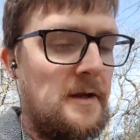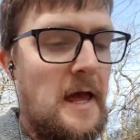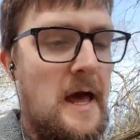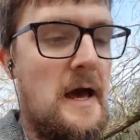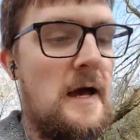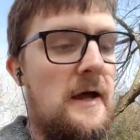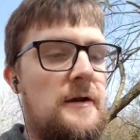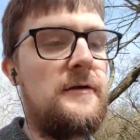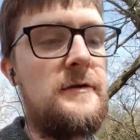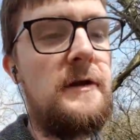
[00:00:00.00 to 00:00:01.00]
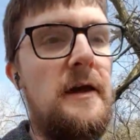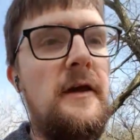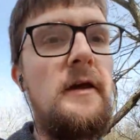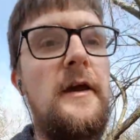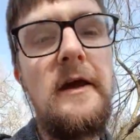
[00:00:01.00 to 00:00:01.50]
and
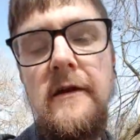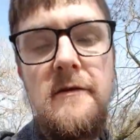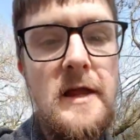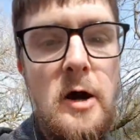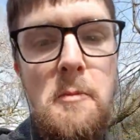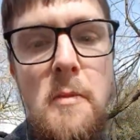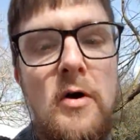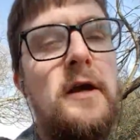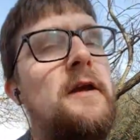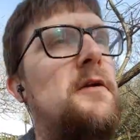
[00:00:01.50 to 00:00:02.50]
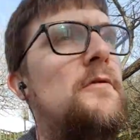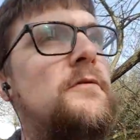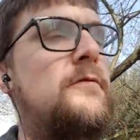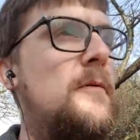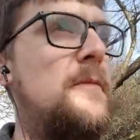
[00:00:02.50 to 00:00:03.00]
he's now mocking you
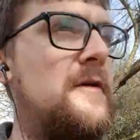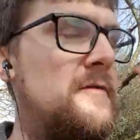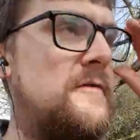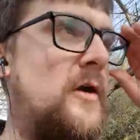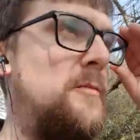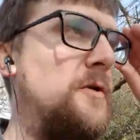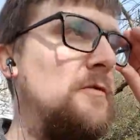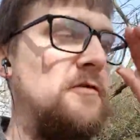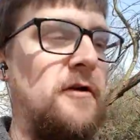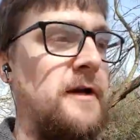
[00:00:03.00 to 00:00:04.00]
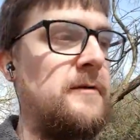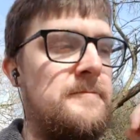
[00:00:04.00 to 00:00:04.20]
from this computer screen.